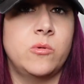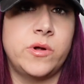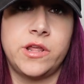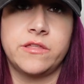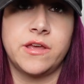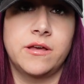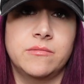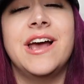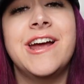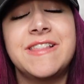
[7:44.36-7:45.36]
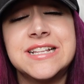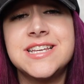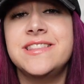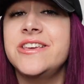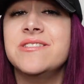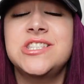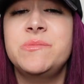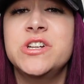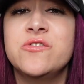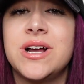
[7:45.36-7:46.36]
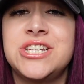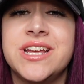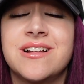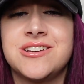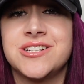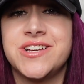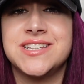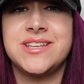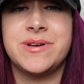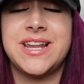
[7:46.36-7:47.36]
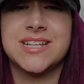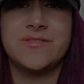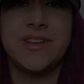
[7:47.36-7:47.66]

What do you think? All right, that's it. Thank you guys so much for watching. I'll talk to you guys in my next